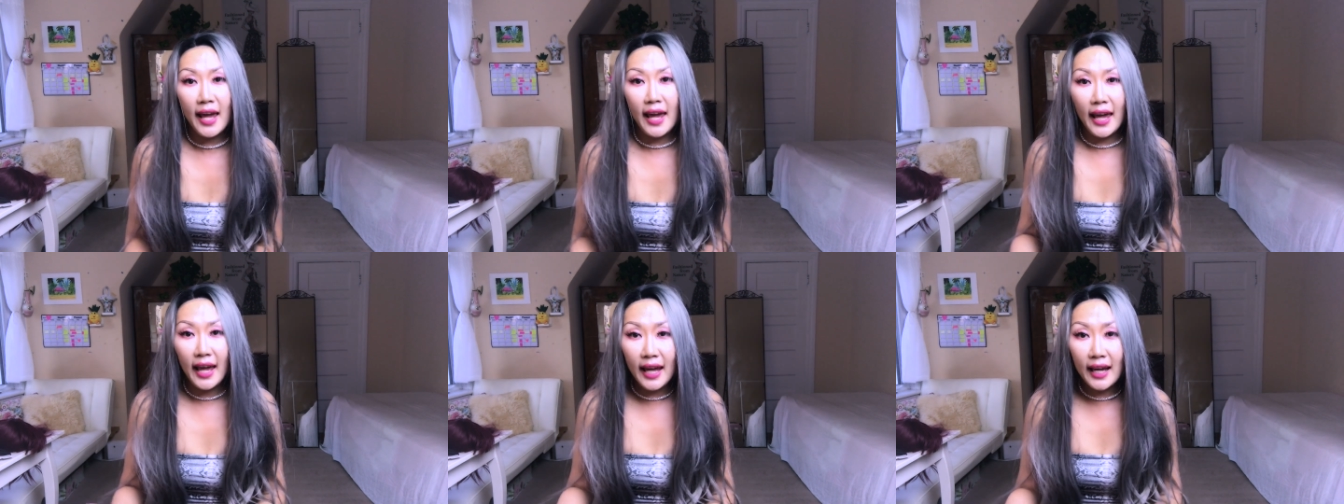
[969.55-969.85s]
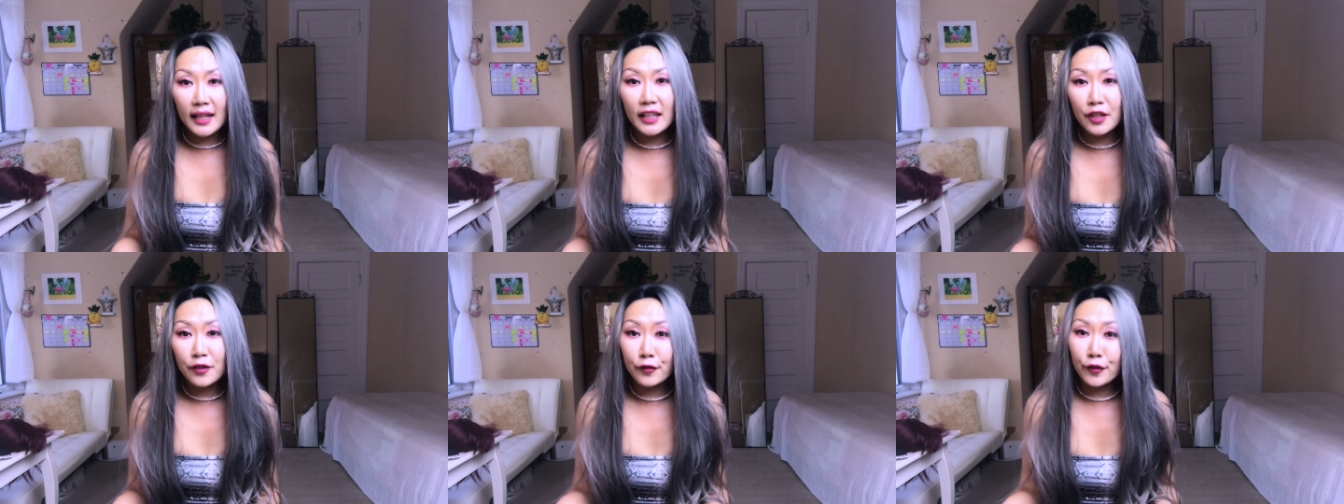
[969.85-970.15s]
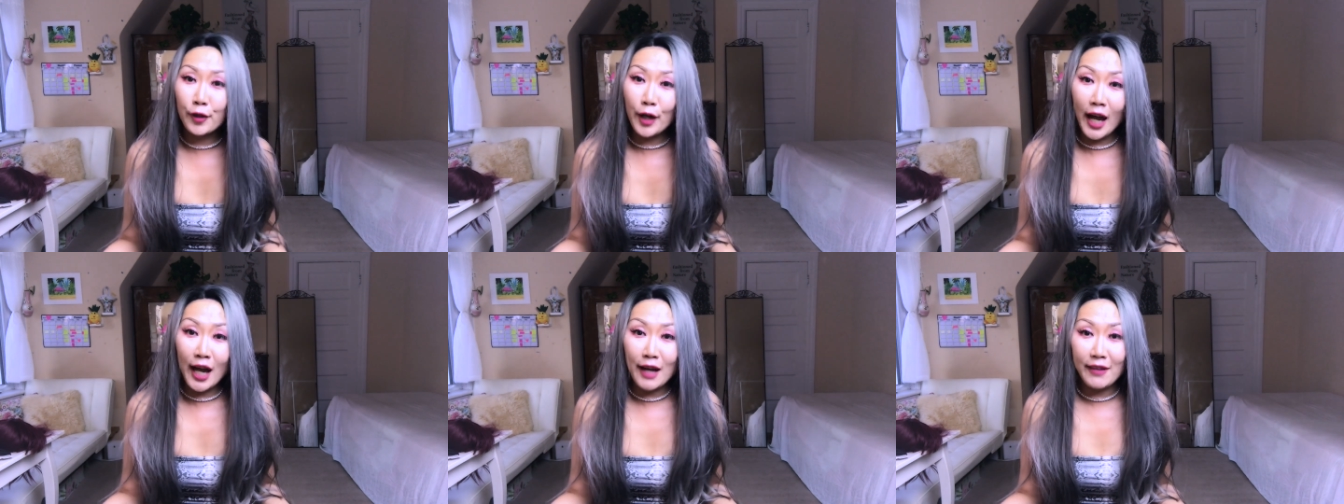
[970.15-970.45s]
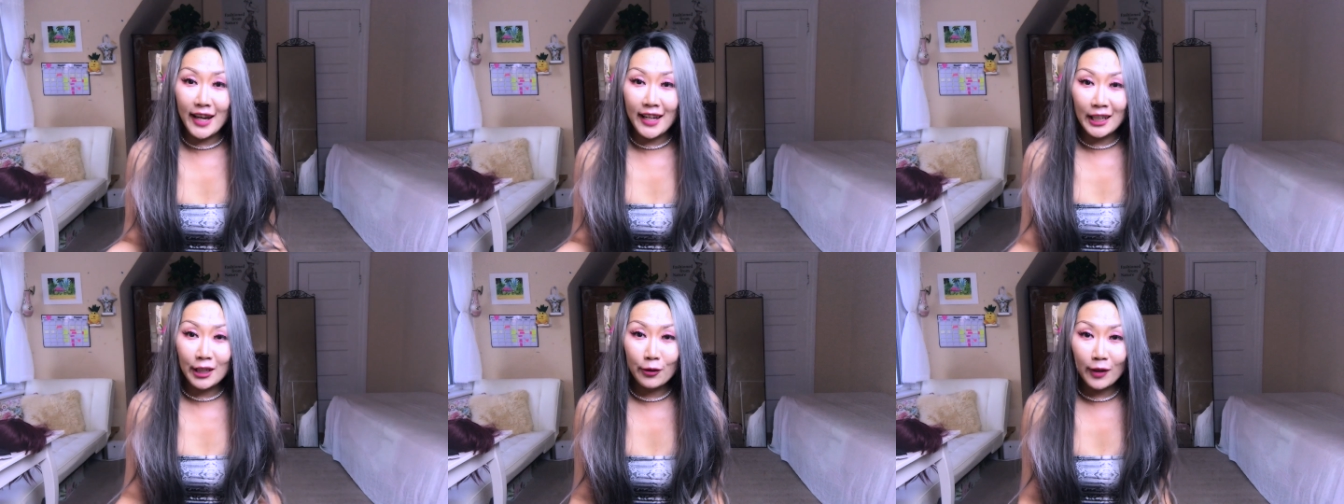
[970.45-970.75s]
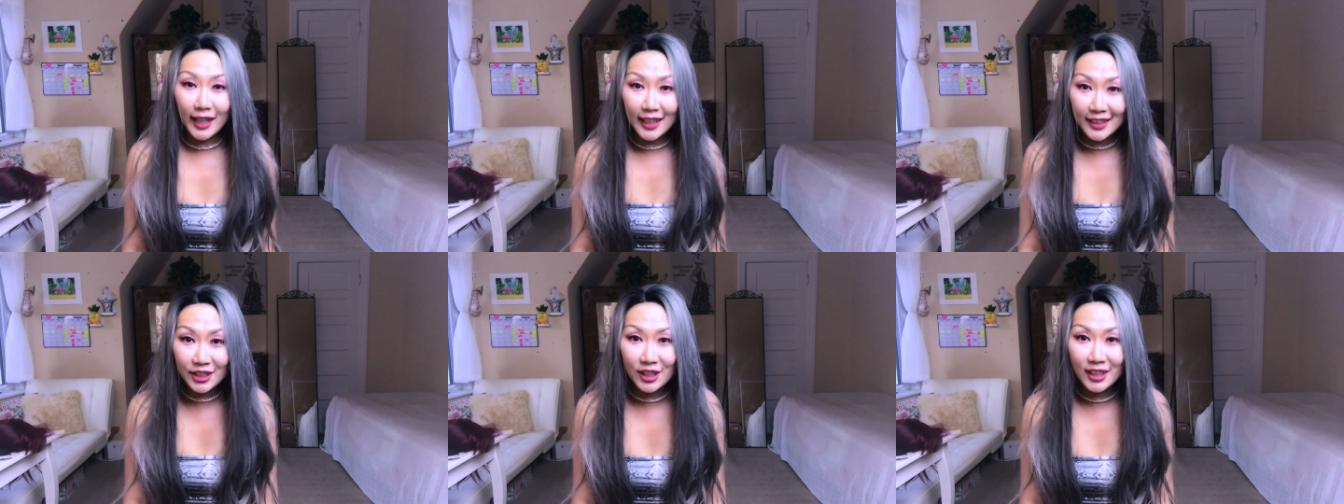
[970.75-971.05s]
And if you have any
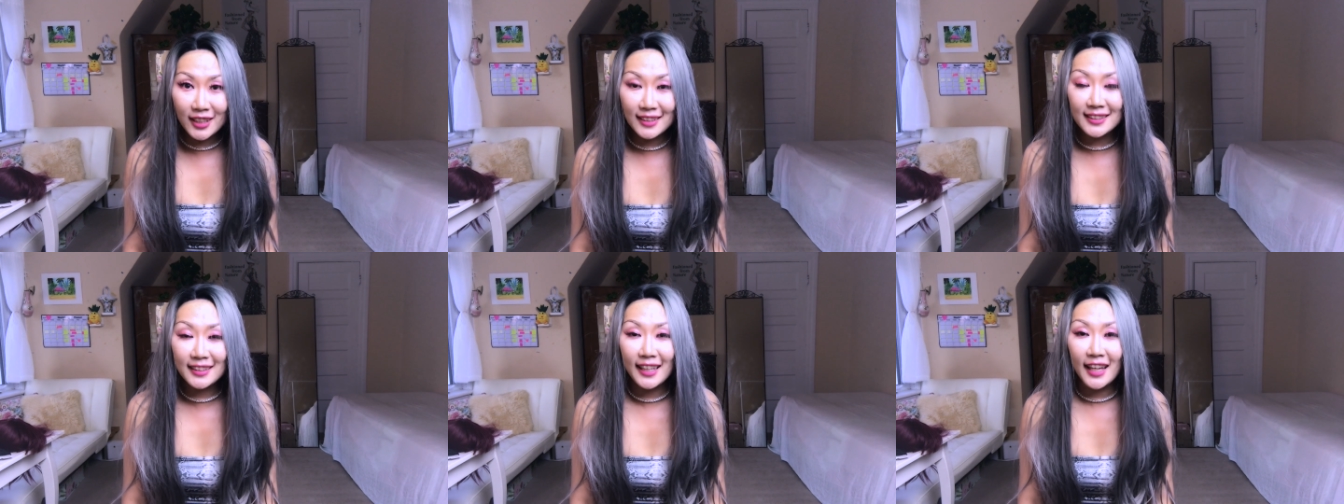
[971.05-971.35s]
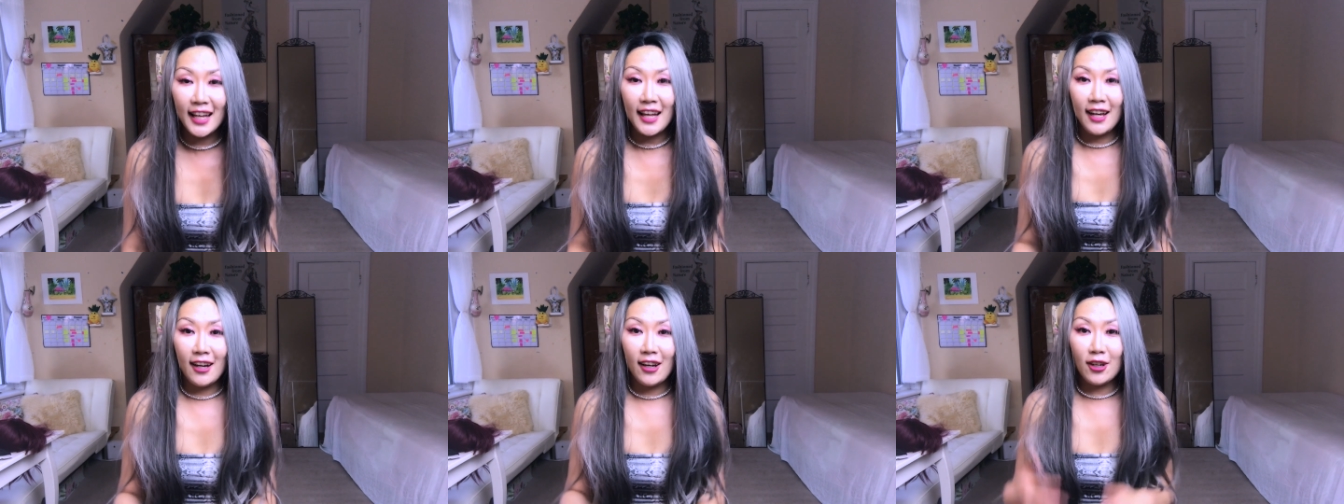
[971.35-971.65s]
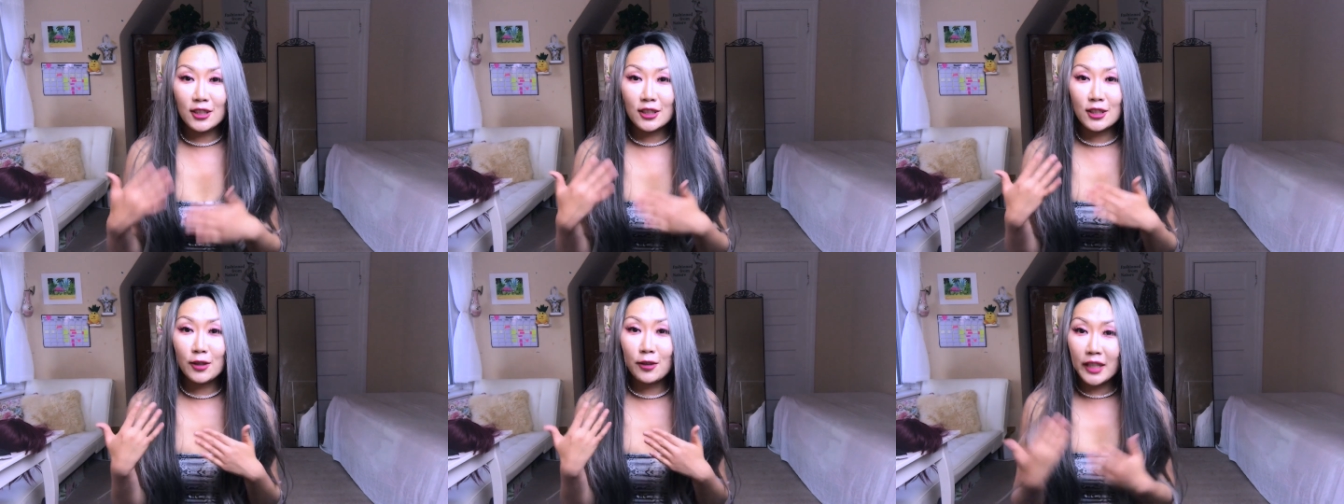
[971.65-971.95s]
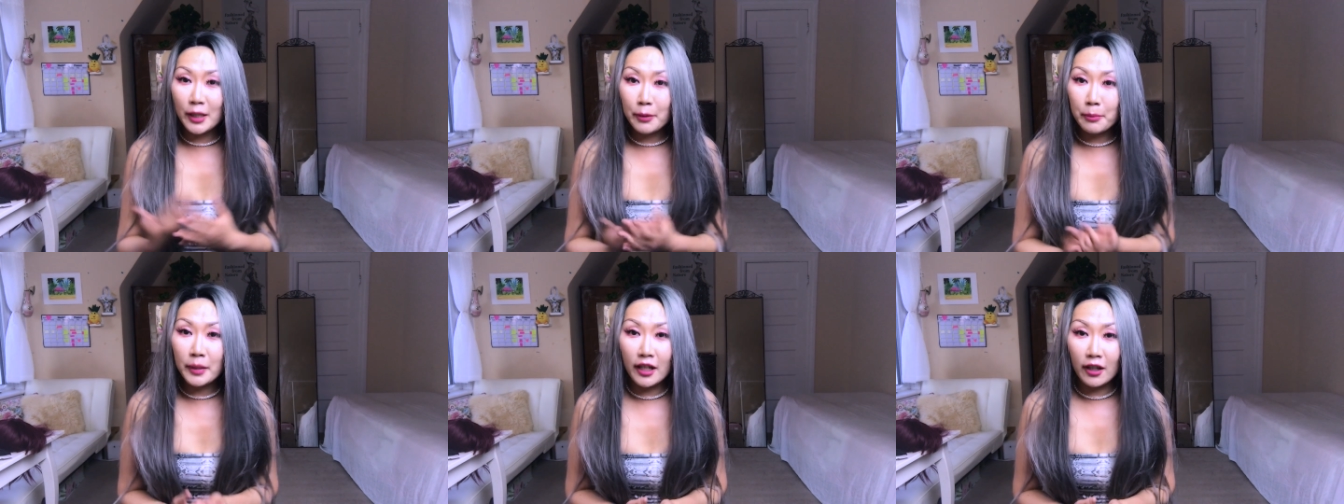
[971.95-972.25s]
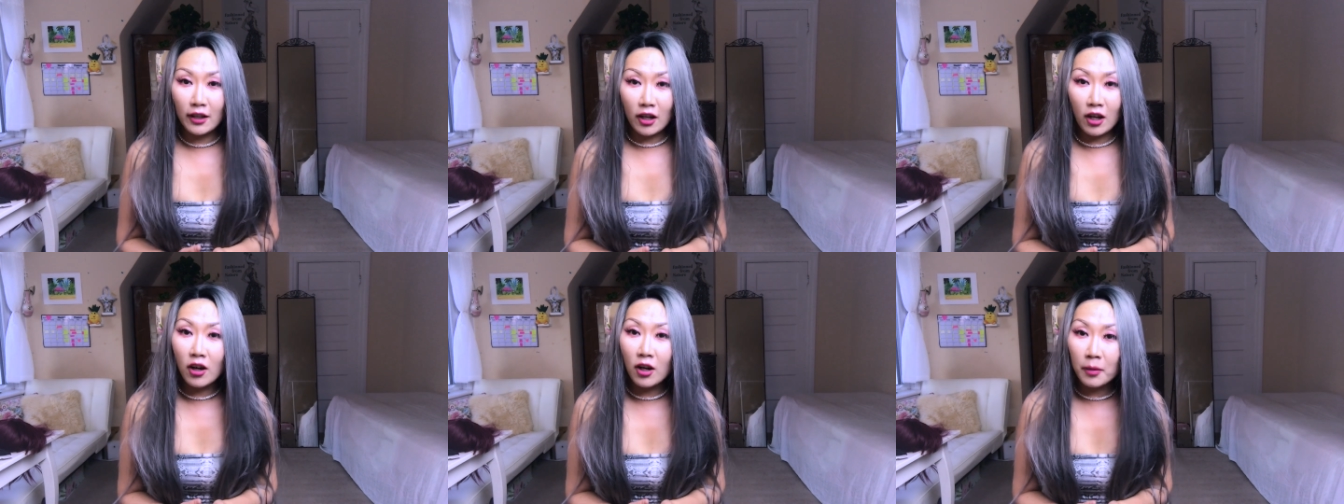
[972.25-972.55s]
questions, also leave me
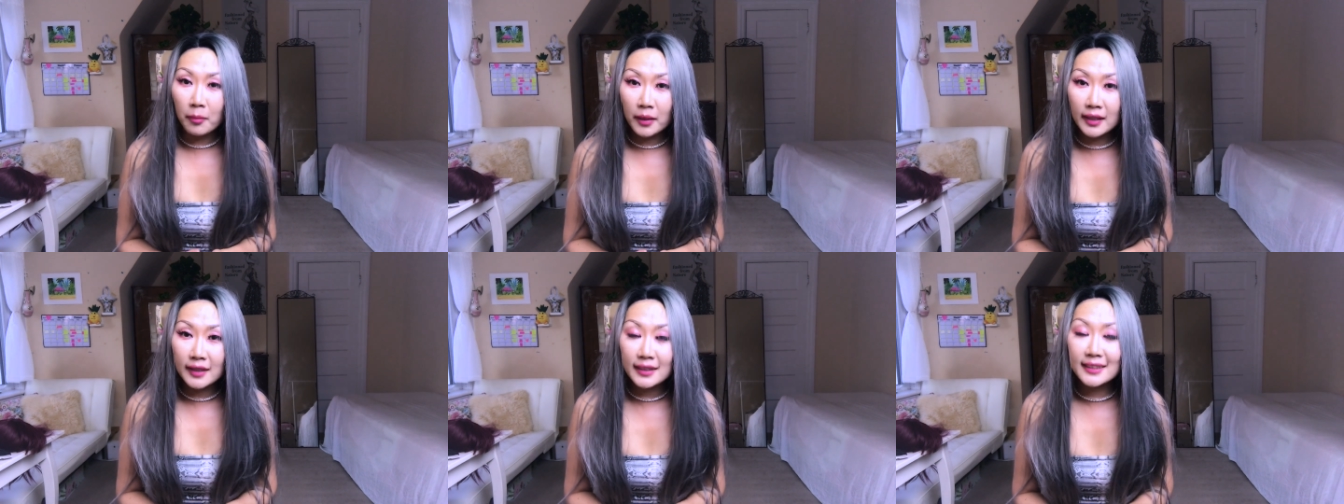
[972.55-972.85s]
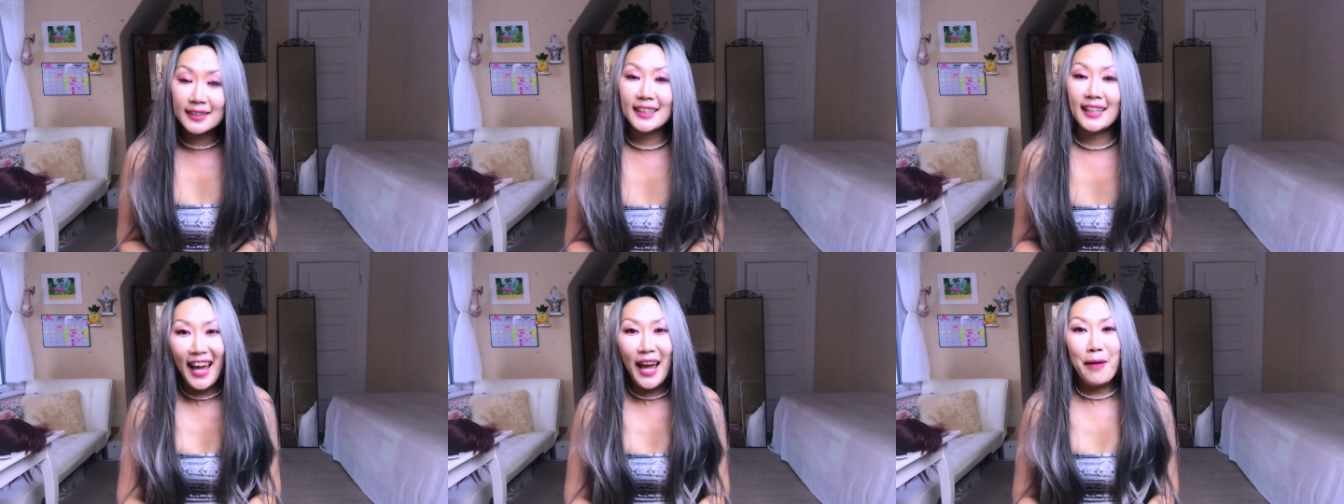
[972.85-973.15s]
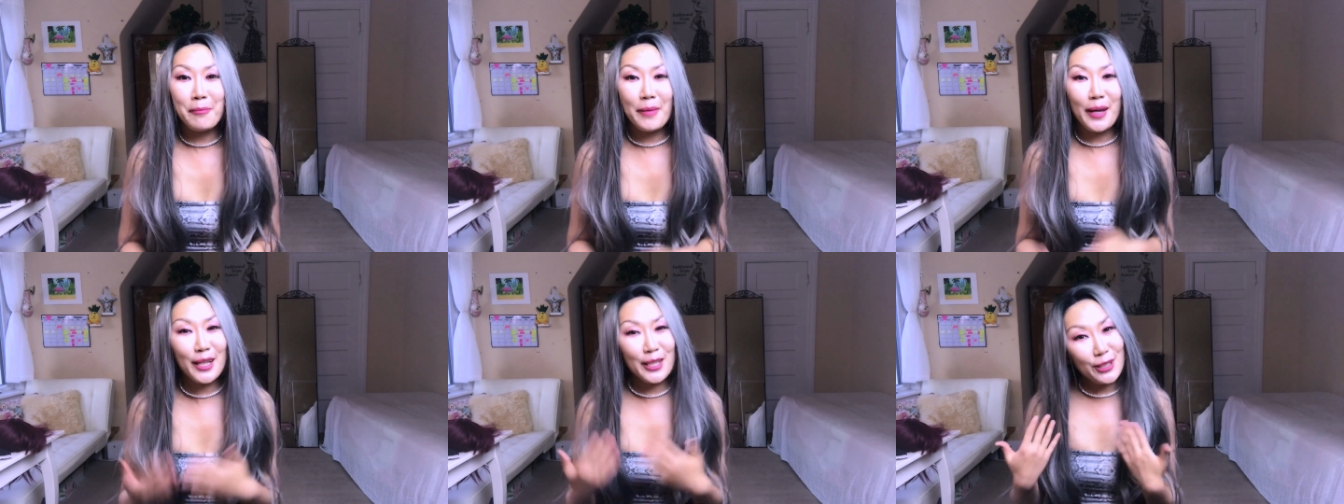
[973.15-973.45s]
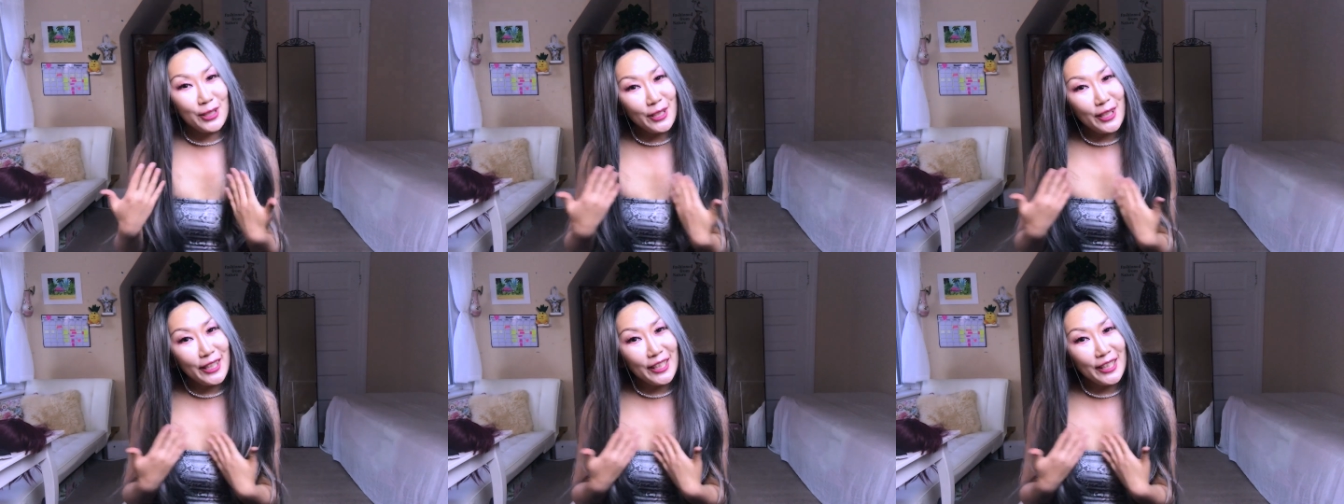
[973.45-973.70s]
a comment. Make sure